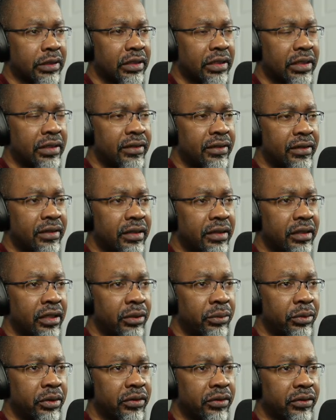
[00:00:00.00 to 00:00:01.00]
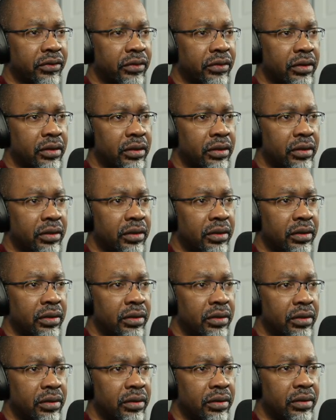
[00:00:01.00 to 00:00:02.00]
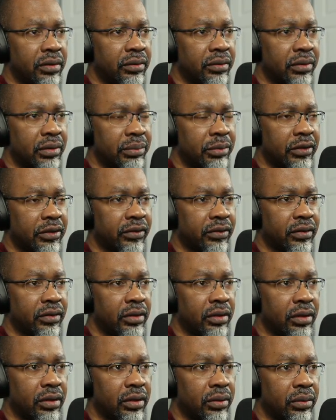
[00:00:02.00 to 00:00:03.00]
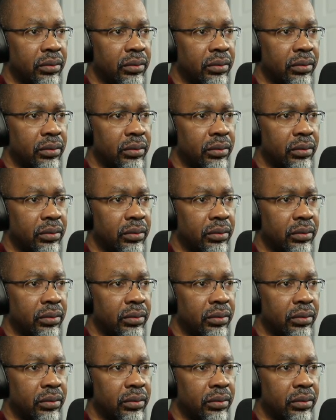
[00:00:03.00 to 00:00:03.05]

then I would say, let me see.